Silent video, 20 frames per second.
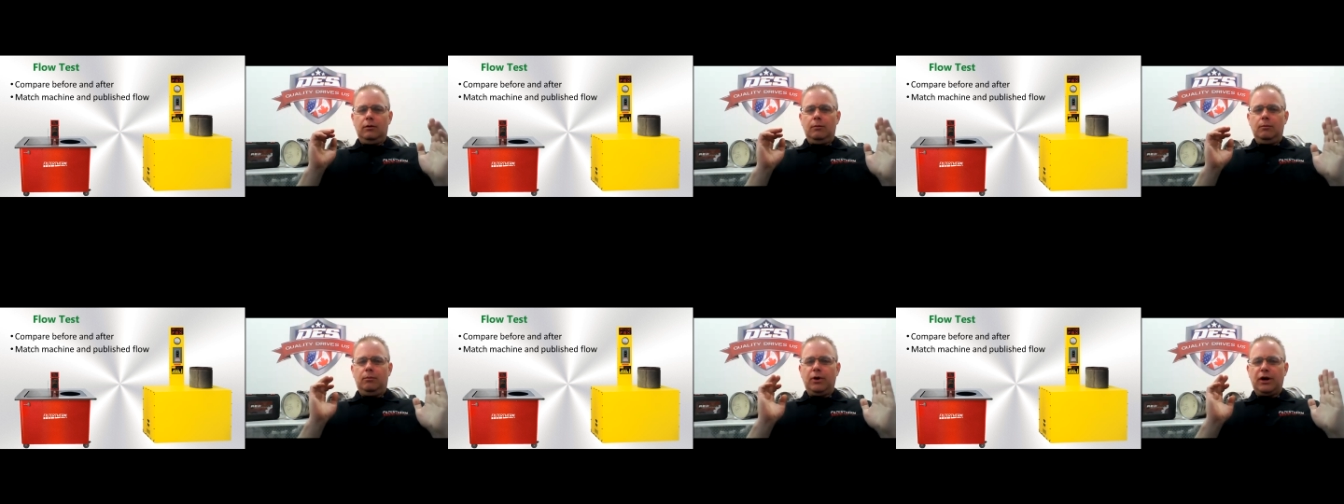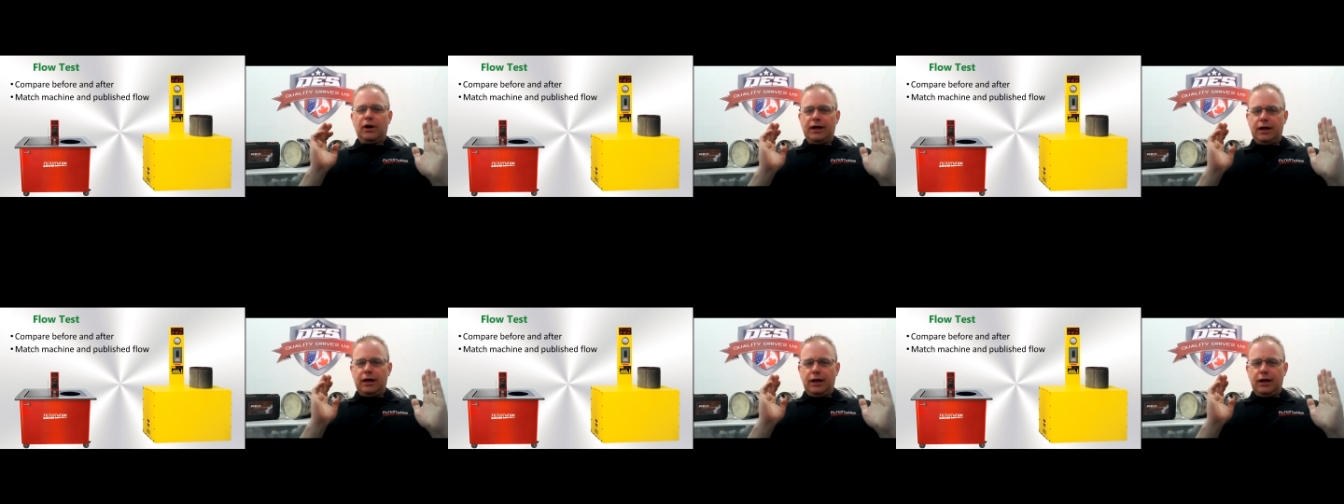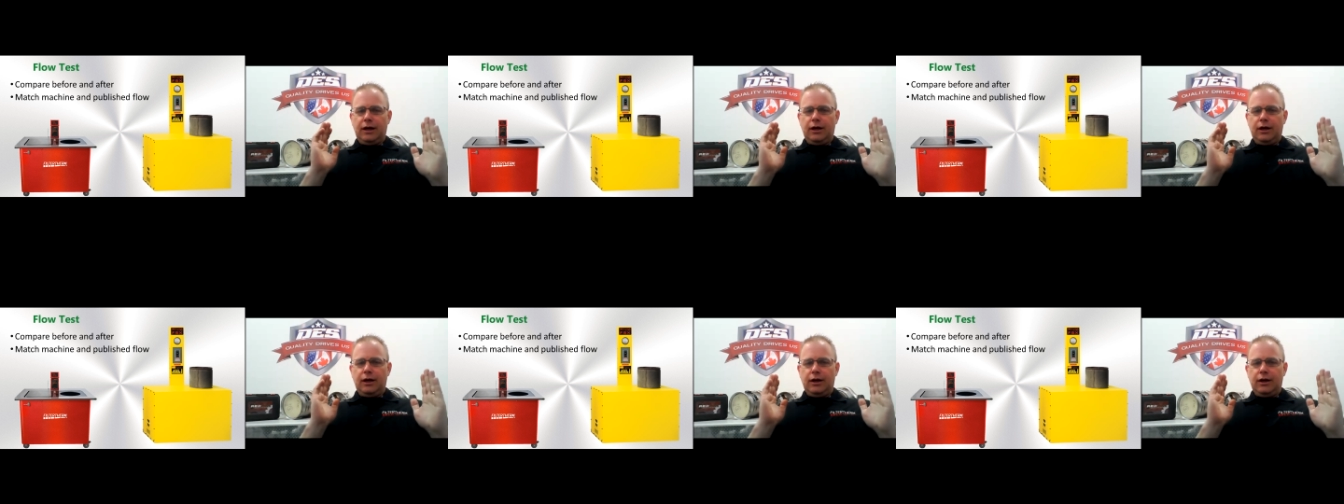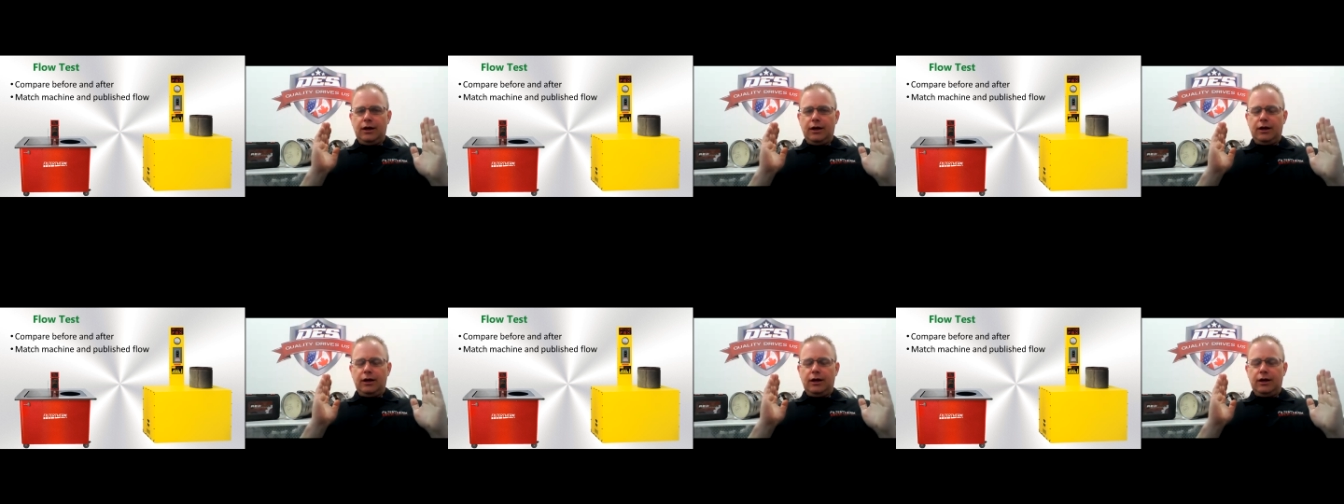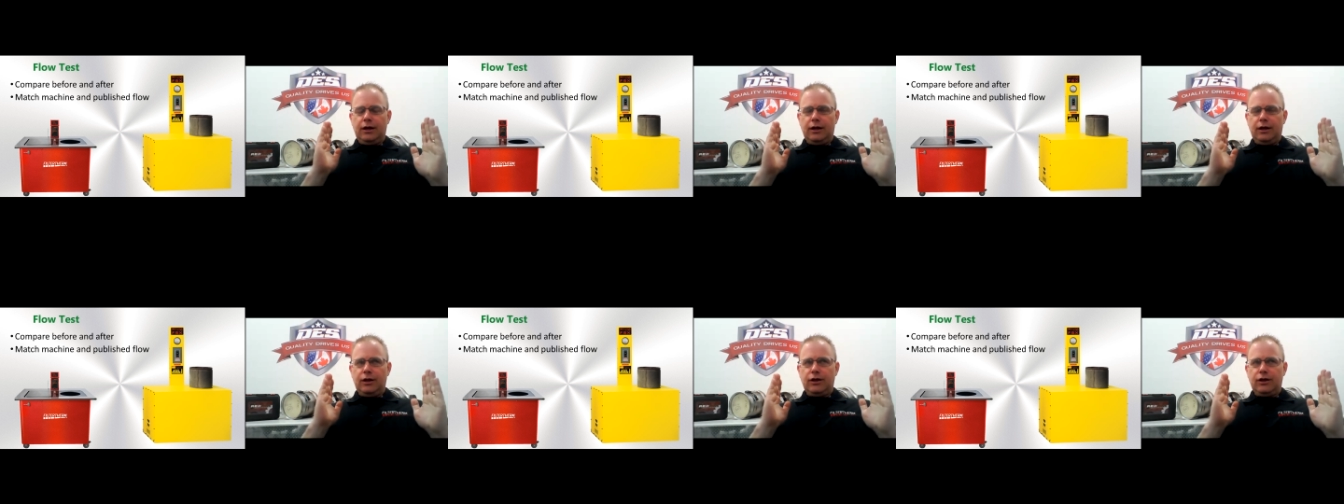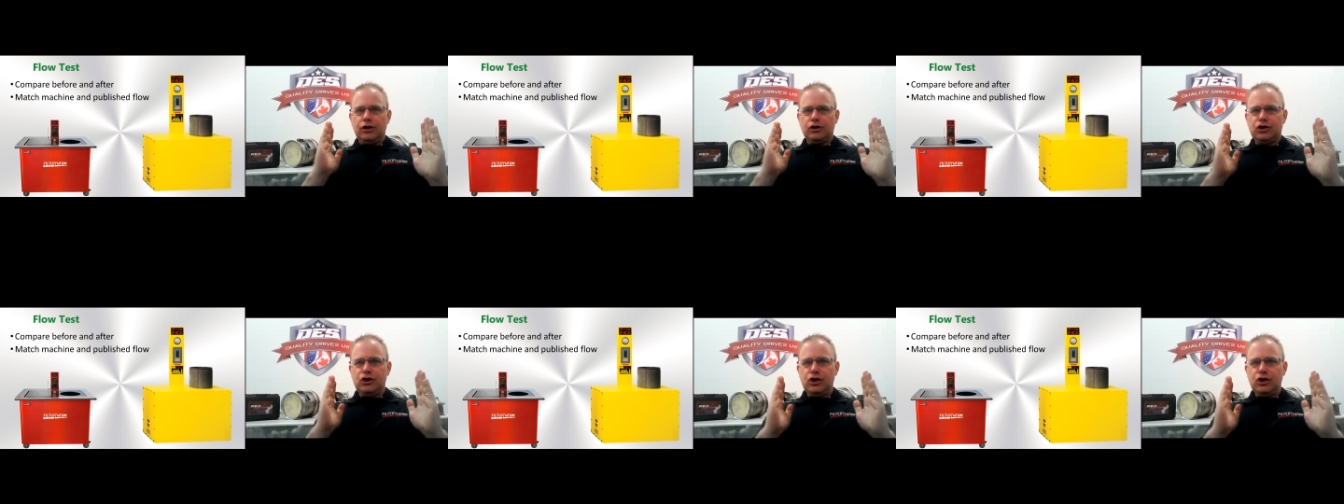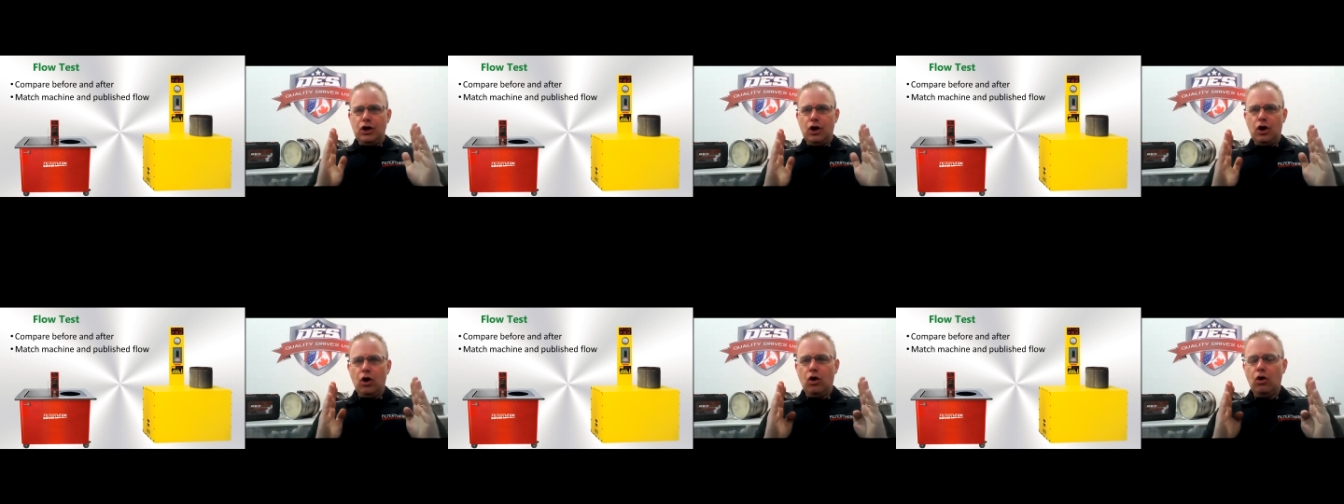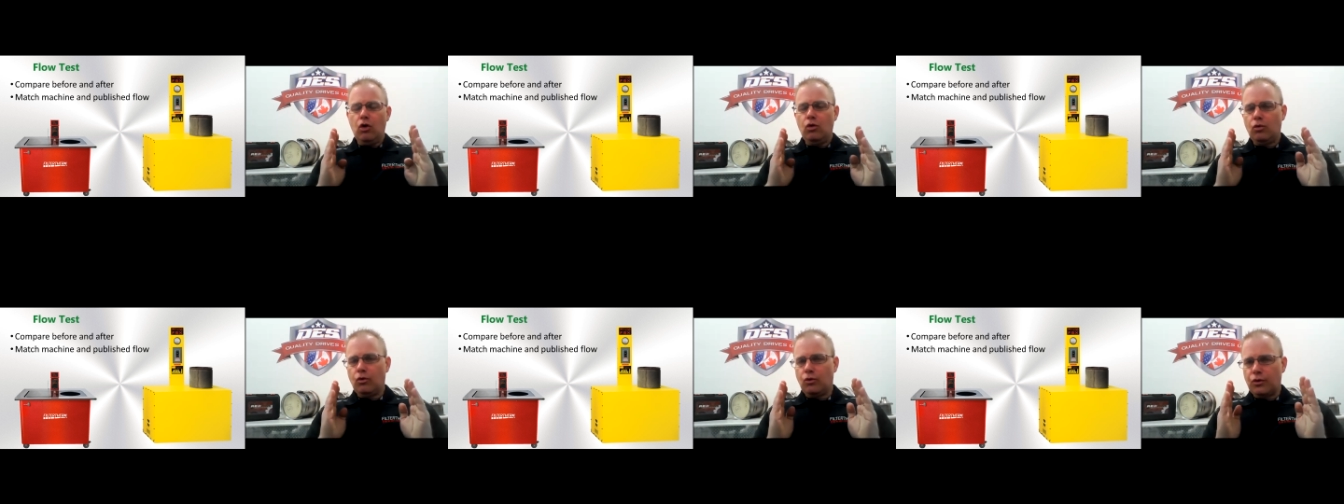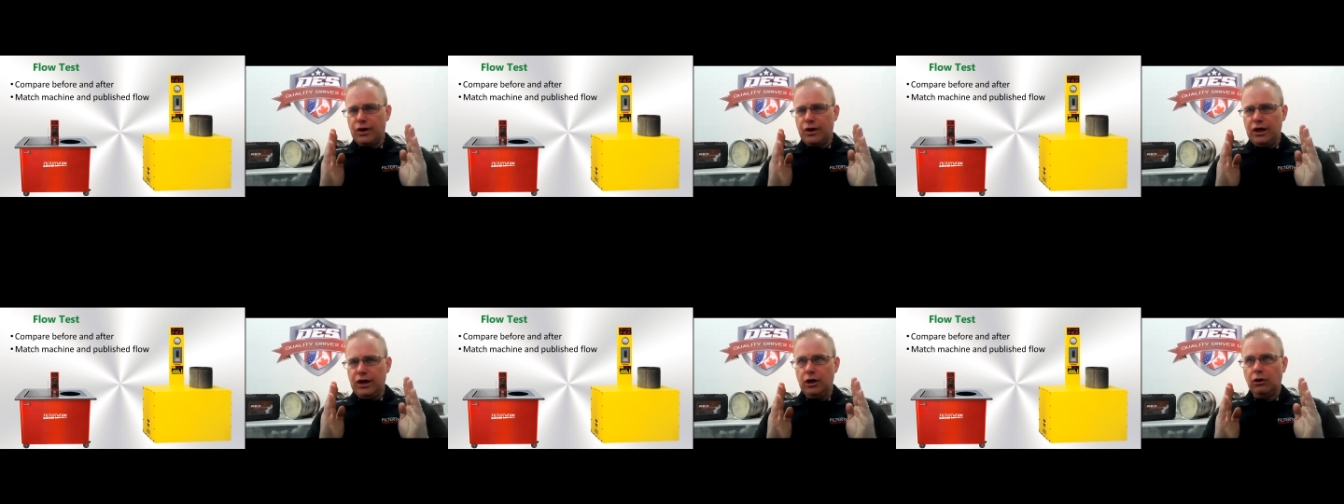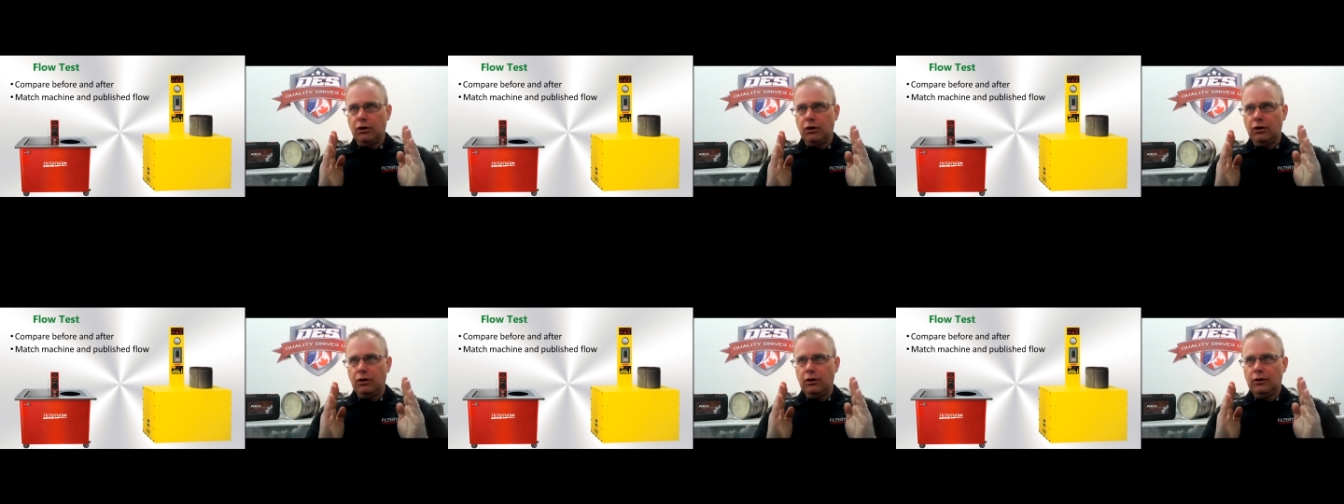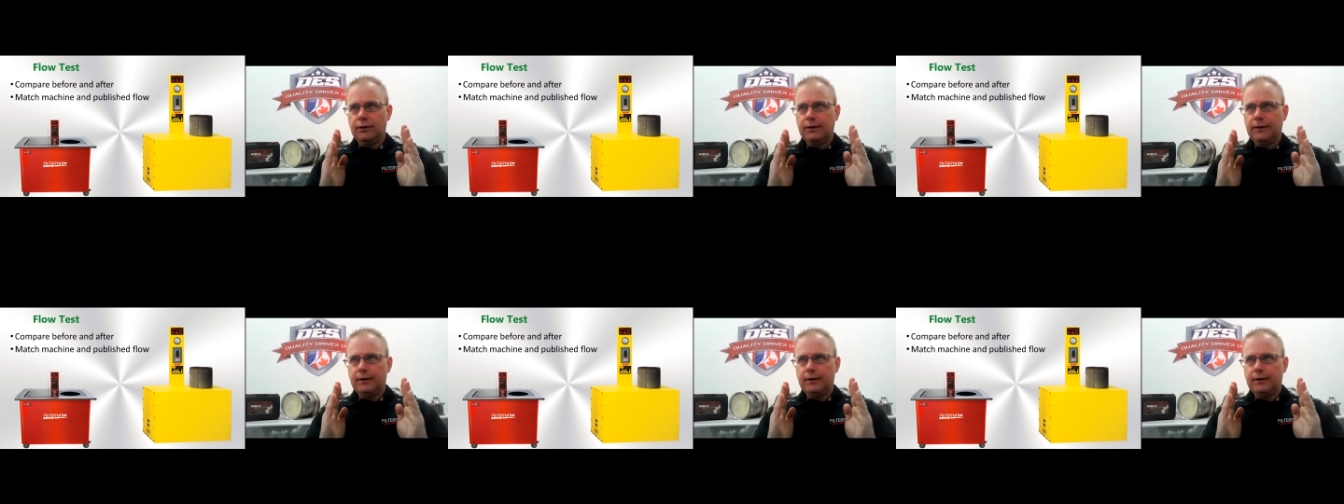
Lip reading: But there's no real